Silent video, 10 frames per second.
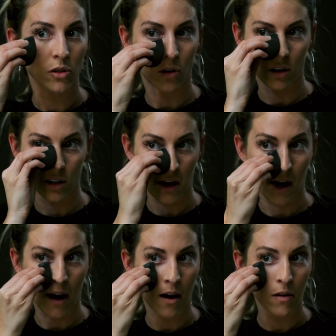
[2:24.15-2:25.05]
you already
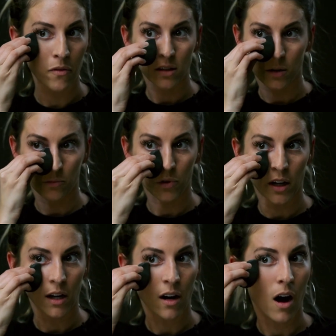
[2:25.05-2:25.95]
have to
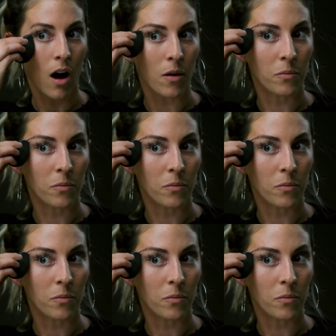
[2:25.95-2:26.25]
bring it up,